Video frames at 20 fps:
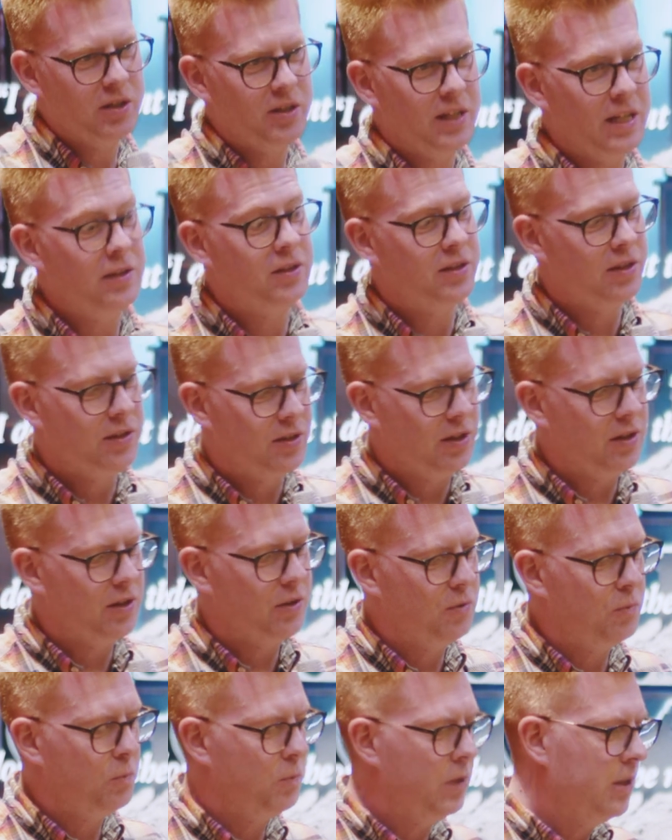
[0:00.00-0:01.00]
you need to
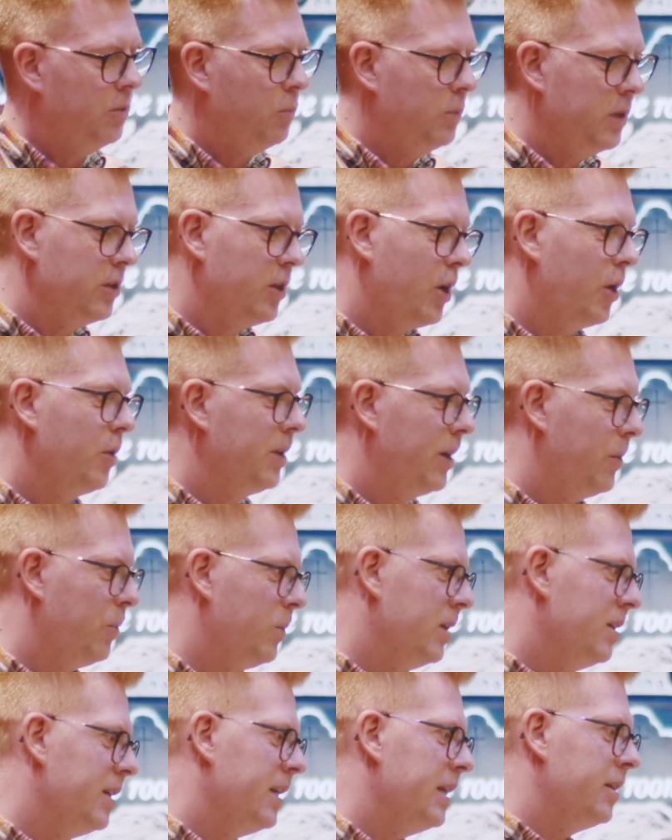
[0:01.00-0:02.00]
do, we, we know that
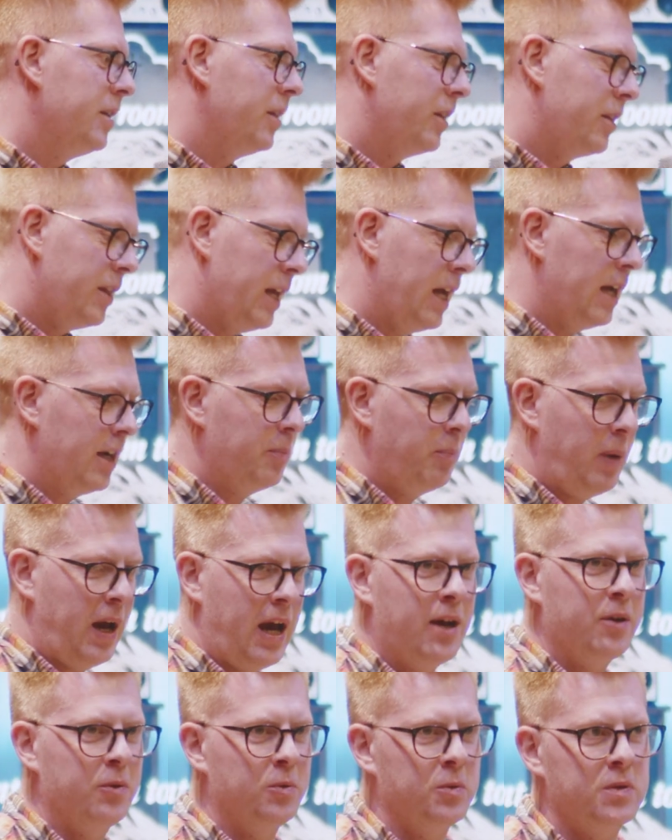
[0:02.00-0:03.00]
we need thick
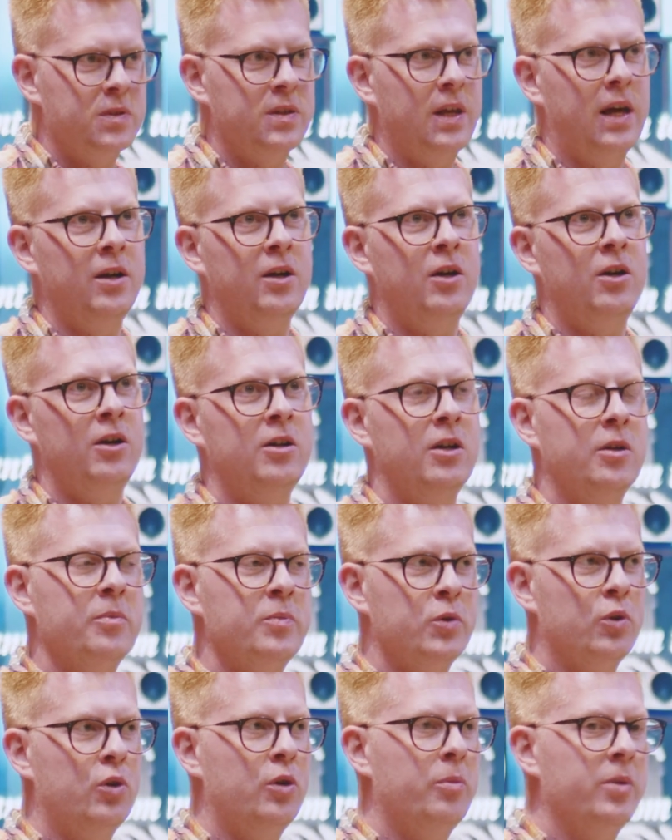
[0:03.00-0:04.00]
panels that are
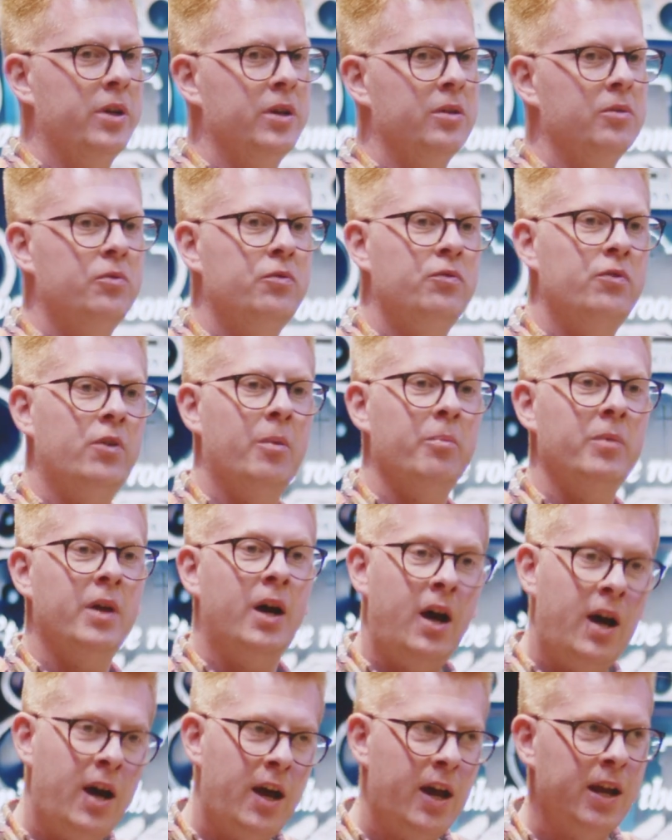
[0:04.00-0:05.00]
absorbent from the
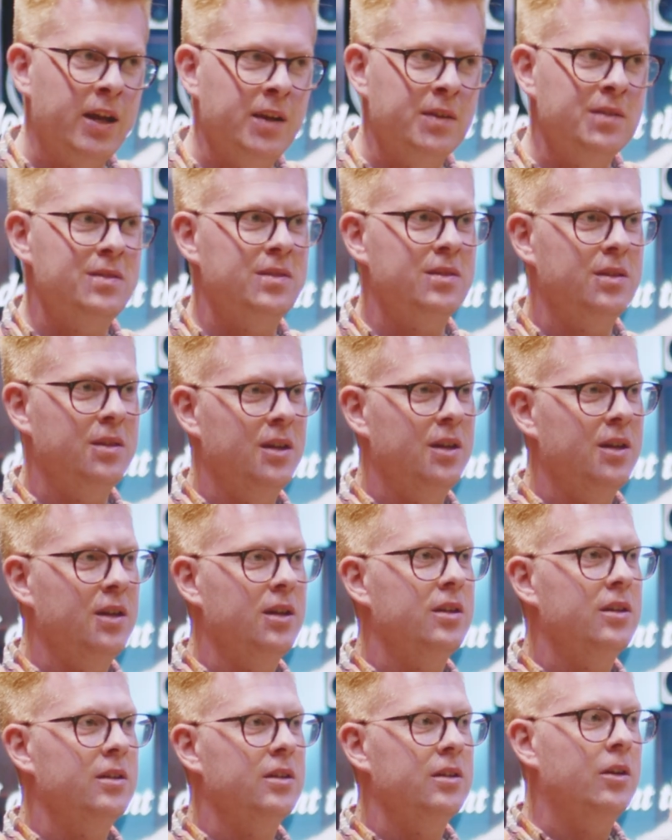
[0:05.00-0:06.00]
highs
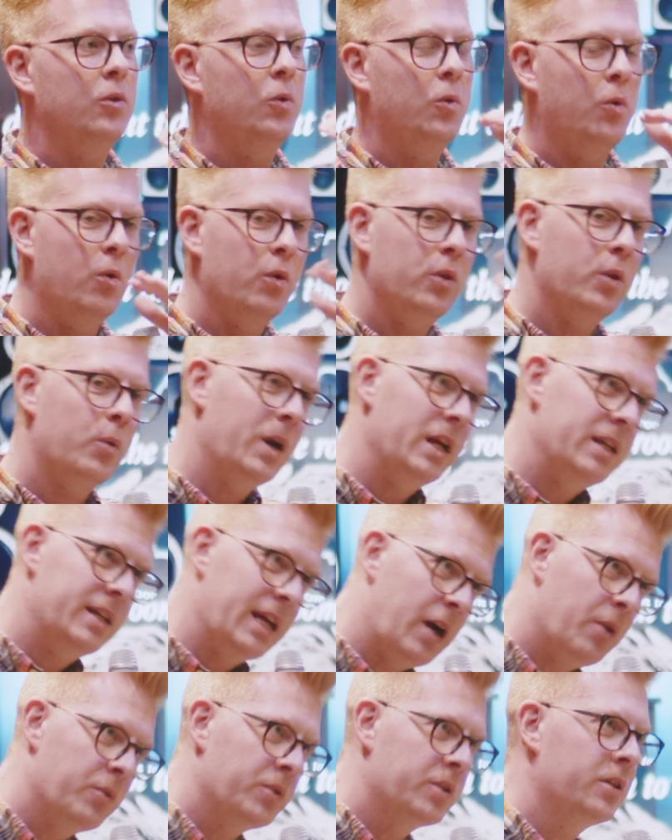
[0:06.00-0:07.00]
all the way
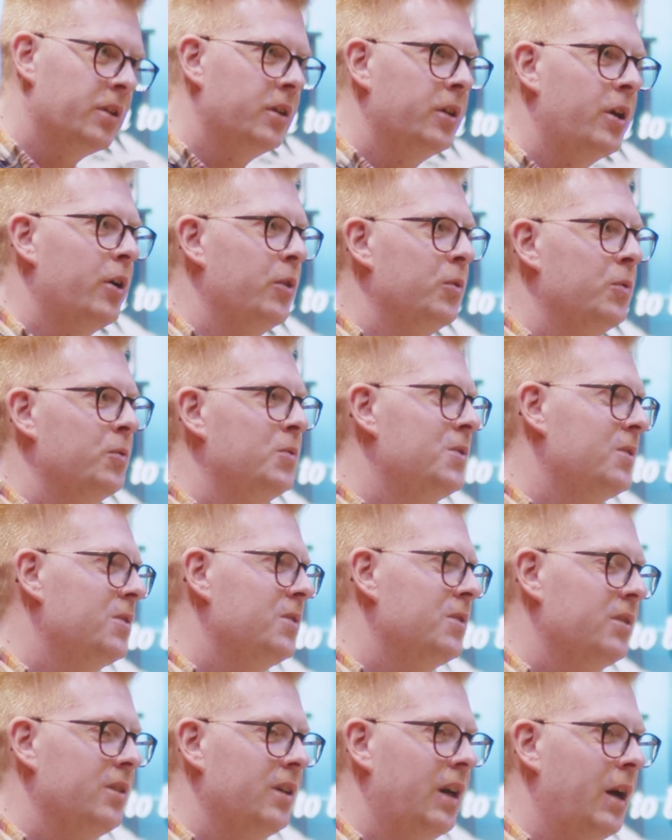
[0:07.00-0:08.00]
down to the
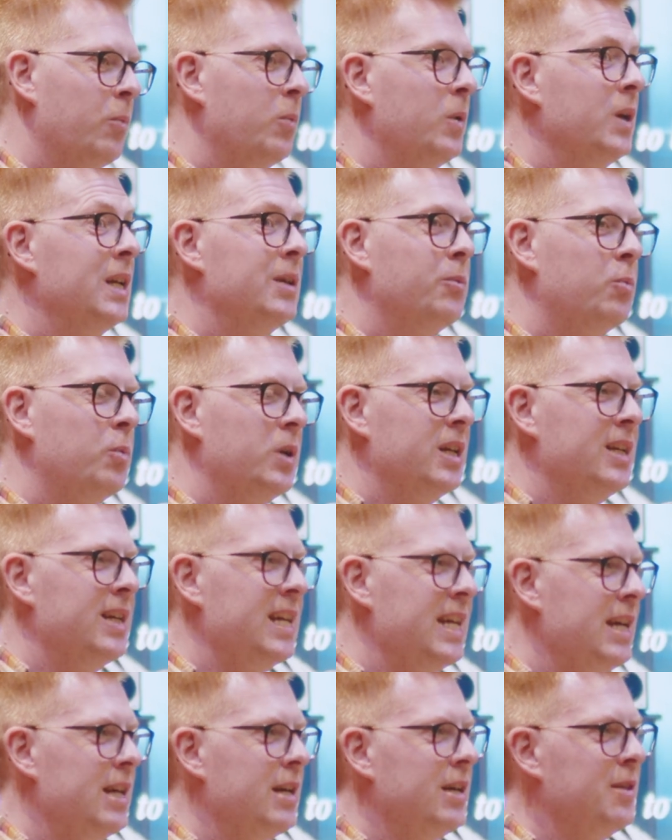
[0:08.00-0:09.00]
lows. And we, we
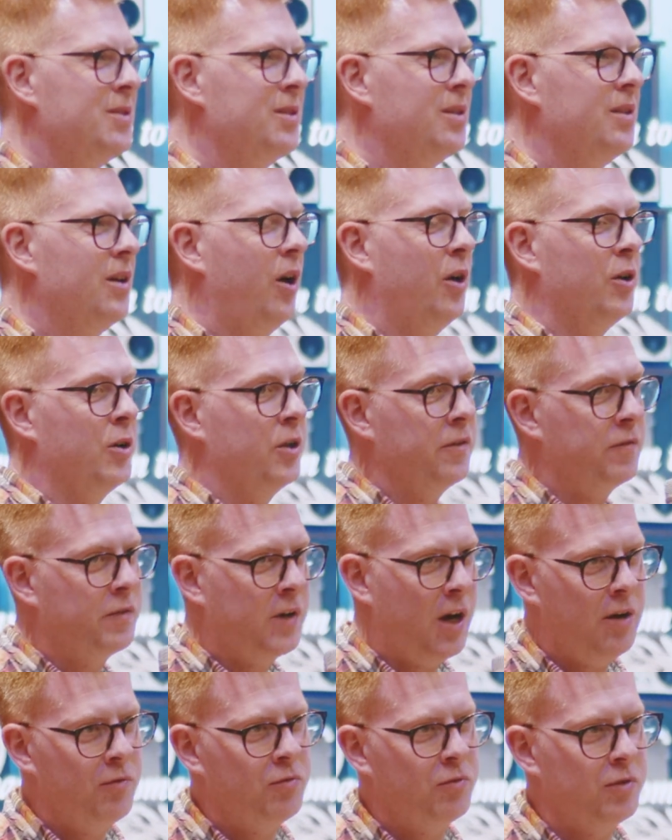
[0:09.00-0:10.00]
need a lot of
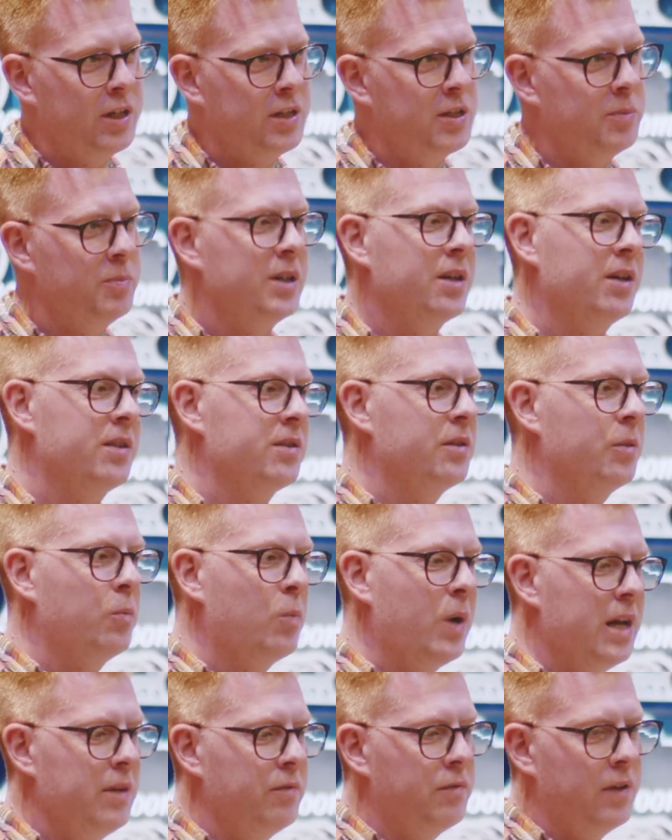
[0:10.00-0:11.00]
coverage because the
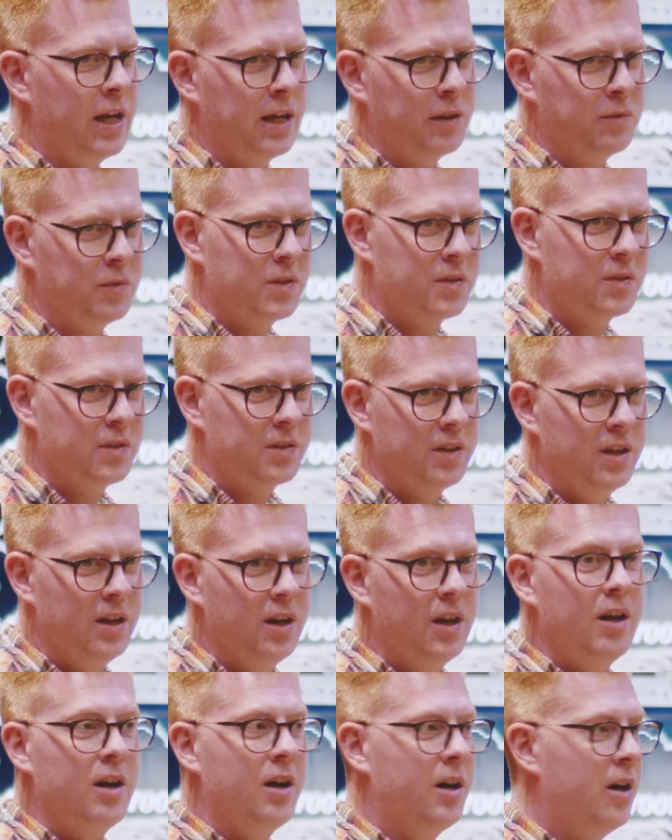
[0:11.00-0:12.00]
wavelengths
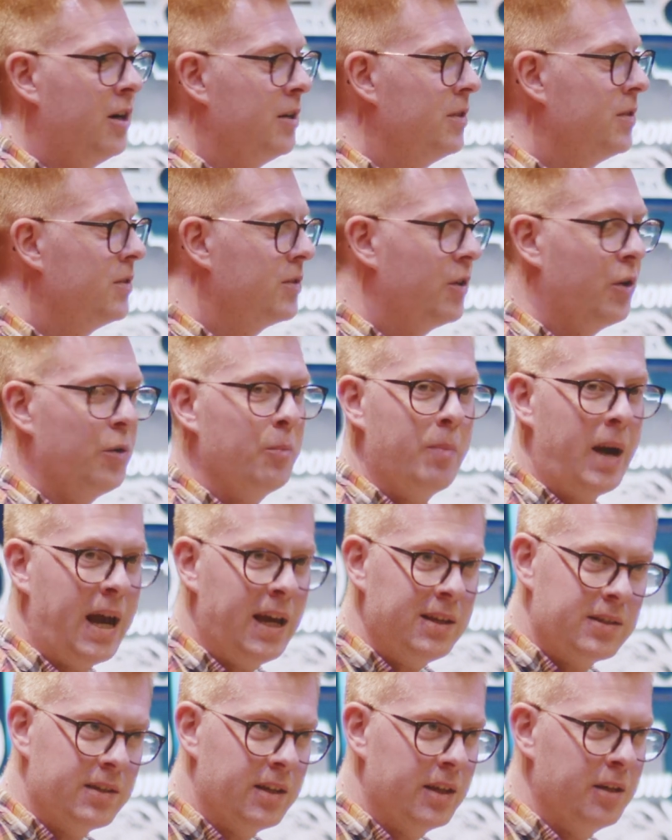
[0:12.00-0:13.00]
are so
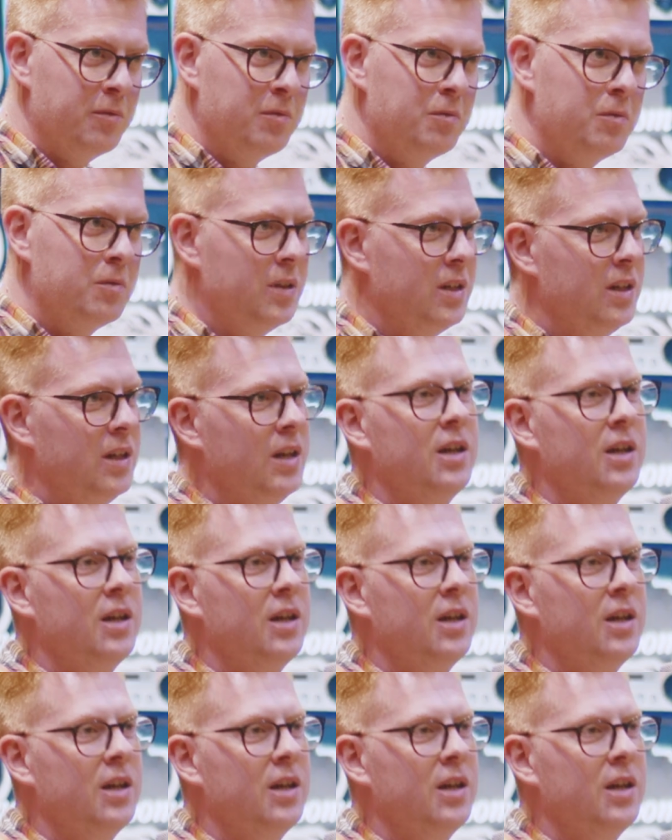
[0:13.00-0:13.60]
massive